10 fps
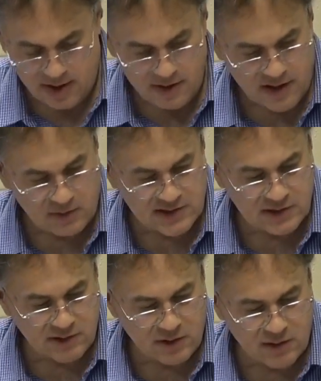was
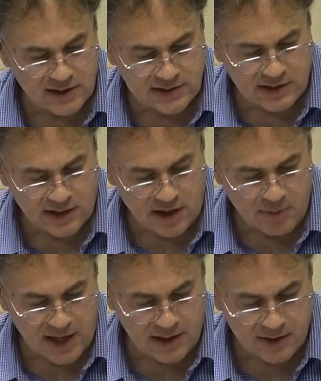the request I
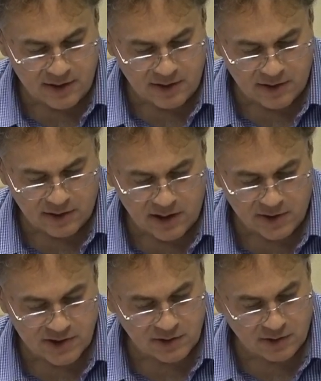made, and the
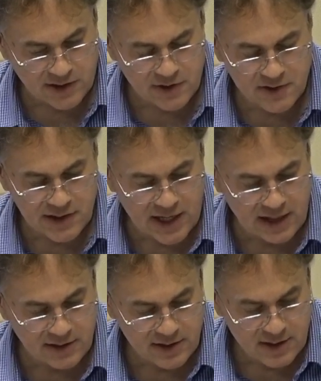council agreed to tonight,